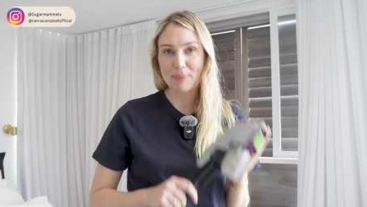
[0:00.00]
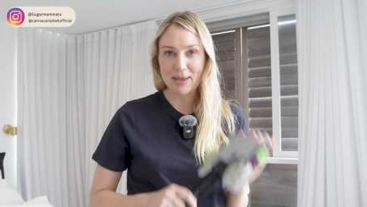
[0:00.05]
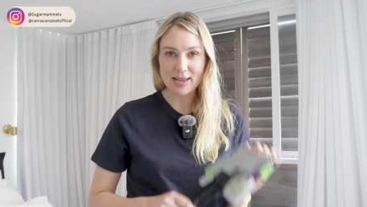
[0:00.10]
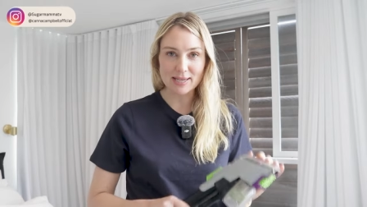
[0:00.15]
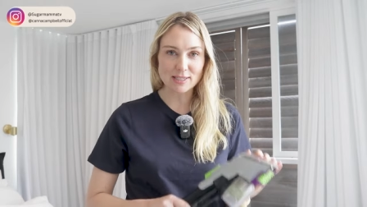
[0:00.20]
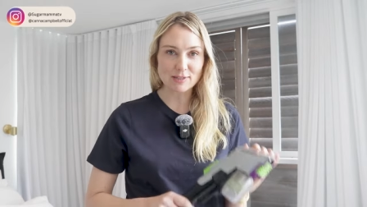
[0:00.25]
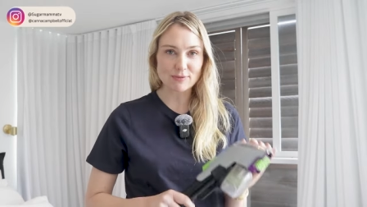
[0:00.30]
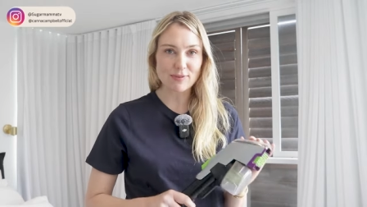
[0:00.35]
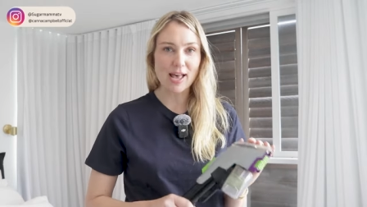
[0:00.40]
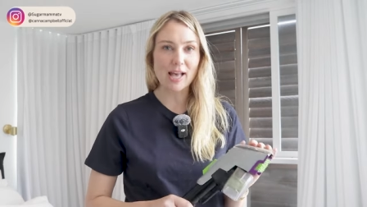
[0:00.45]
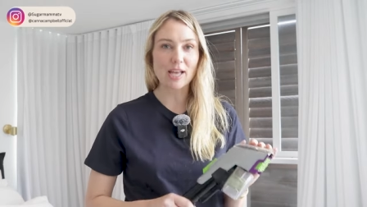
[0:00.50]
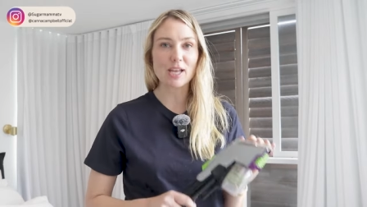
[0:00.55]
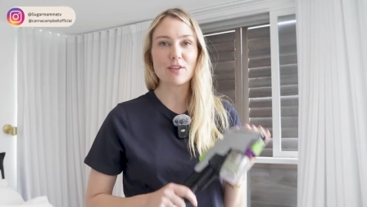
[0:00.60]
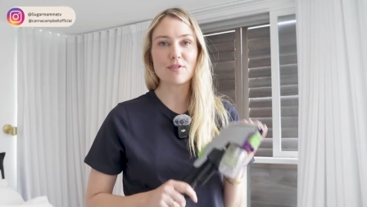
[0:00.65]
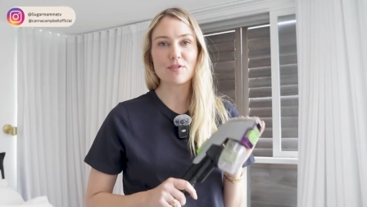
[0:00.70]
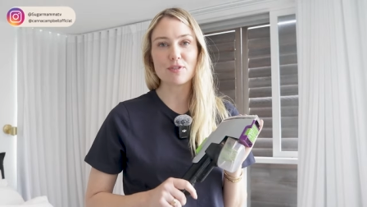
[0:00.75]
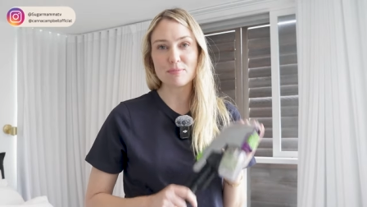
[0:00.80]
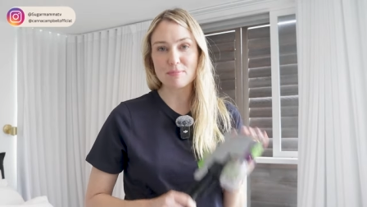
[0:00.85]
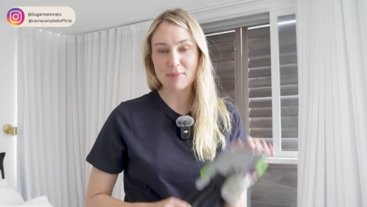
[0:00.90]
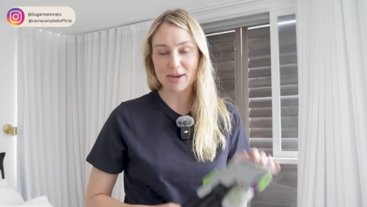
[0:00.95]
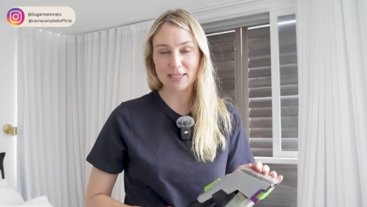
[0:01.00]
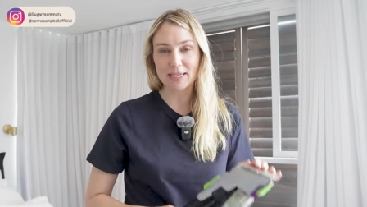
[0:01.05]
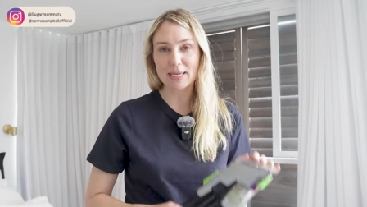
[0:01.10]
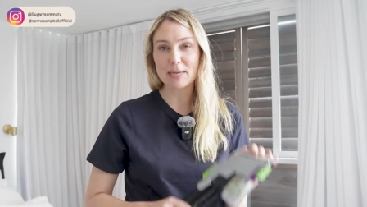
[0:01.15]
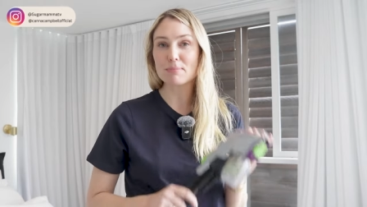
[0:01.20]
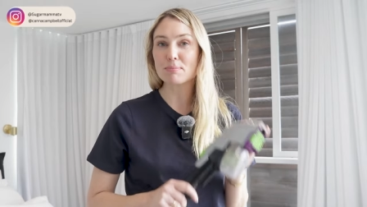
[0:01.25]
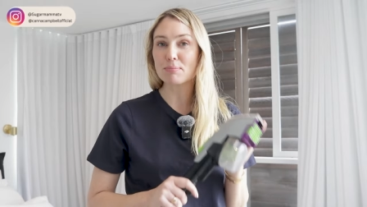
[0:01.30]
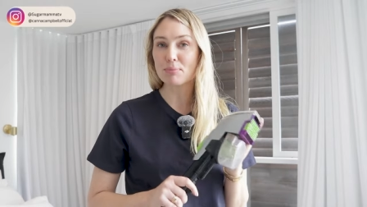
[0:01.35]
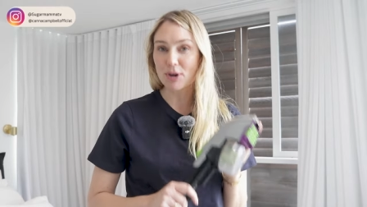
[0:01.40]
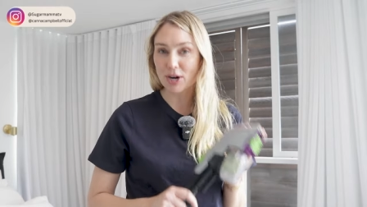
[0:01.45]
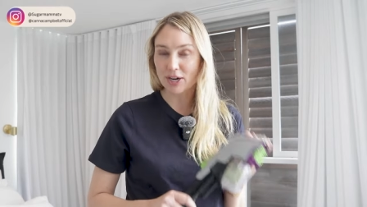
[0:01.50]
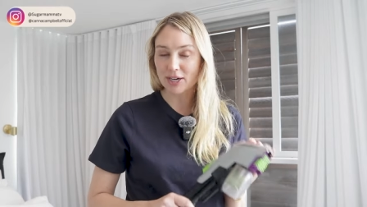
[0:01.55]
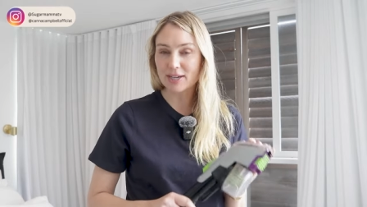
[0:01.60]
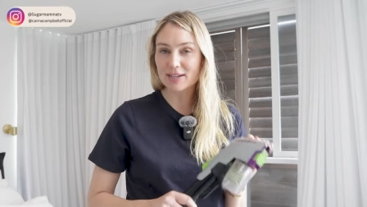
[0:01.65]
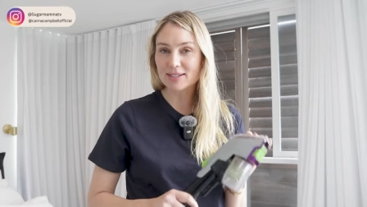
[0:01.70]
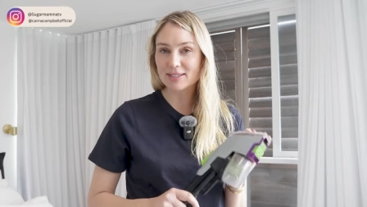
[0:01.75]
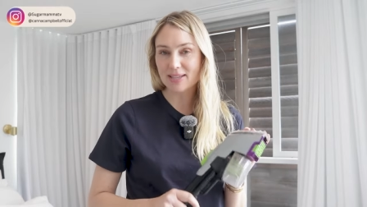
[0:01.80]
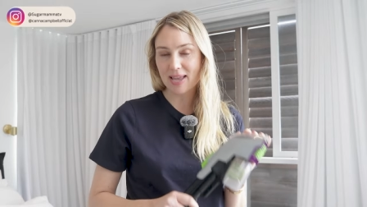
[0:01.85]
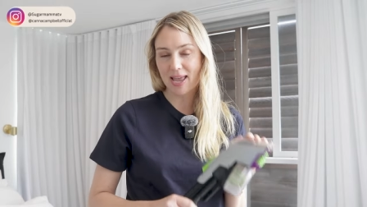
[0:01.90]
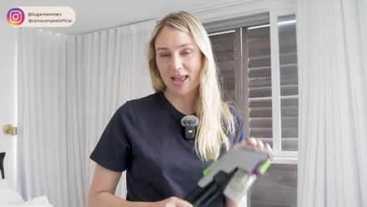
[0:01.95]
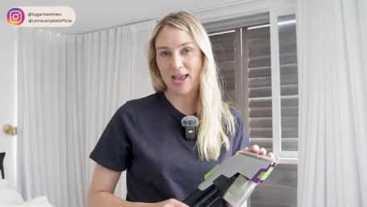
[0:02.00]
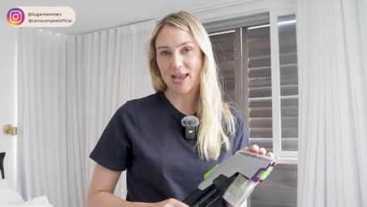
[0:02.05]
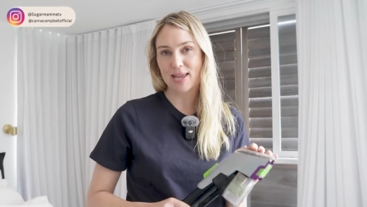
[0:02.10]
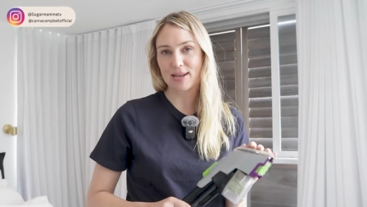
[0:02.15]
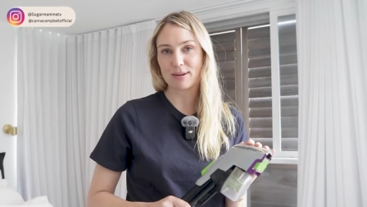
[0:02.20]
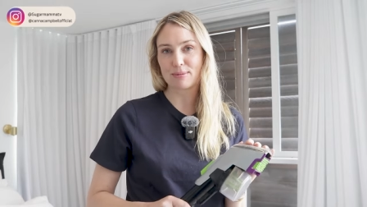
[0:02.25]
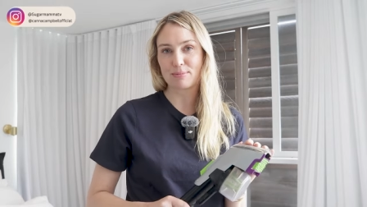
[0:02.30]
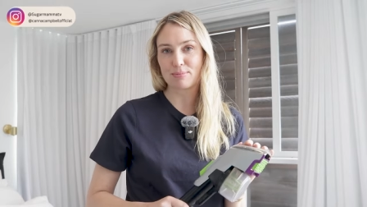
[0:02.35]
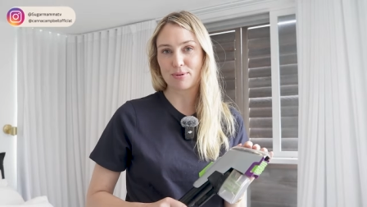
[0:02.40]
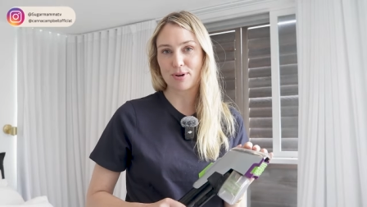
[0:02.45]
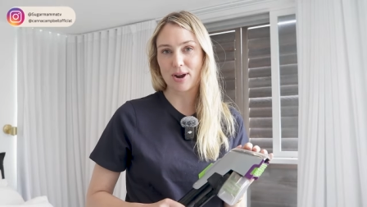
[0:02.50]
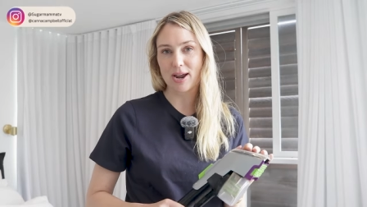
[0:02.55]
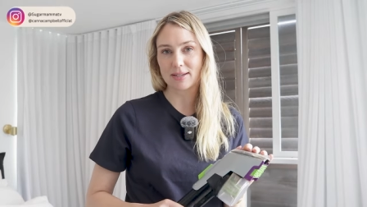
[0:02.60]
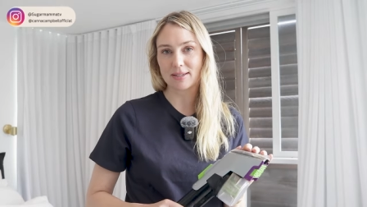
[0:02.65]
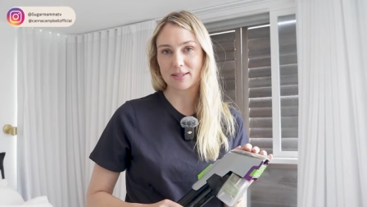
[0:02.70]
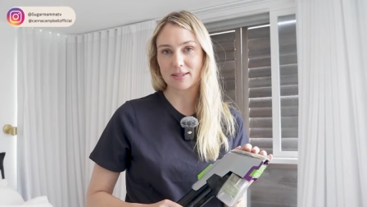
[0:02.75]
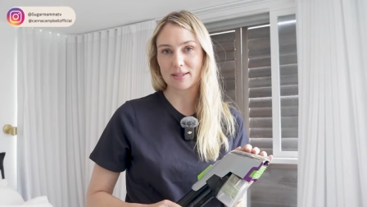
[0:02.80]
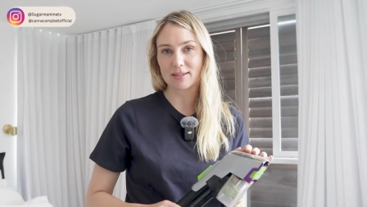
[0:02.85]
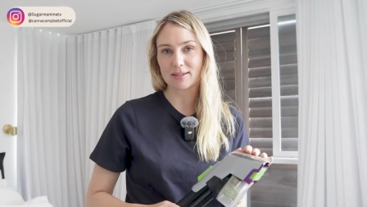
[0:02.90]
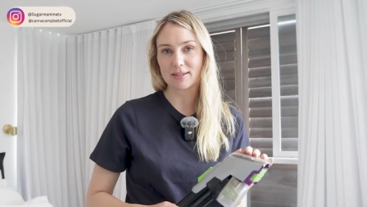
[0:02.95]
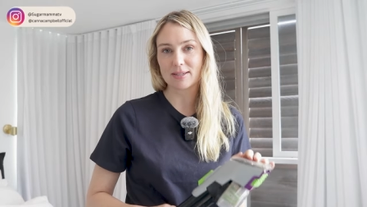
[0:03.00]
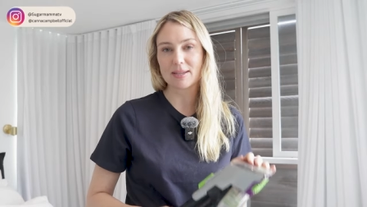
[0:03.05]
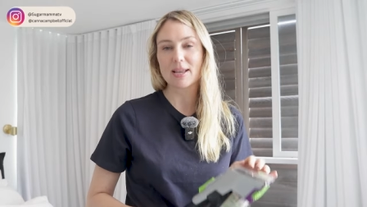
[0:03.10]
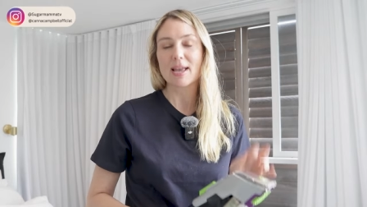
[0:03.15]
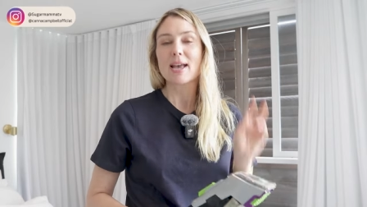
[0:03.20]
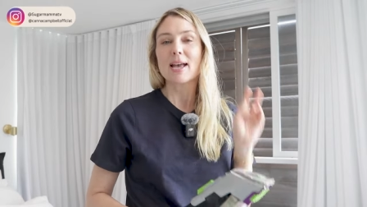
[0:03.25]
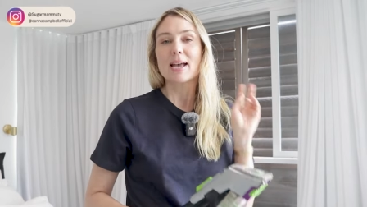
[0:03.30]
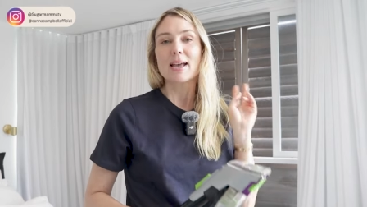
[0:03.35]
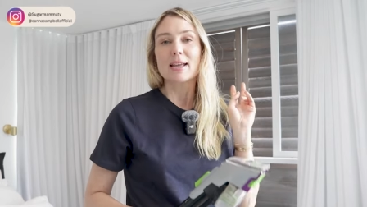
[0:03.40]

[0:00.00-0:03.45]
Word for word: best value for money products and prices.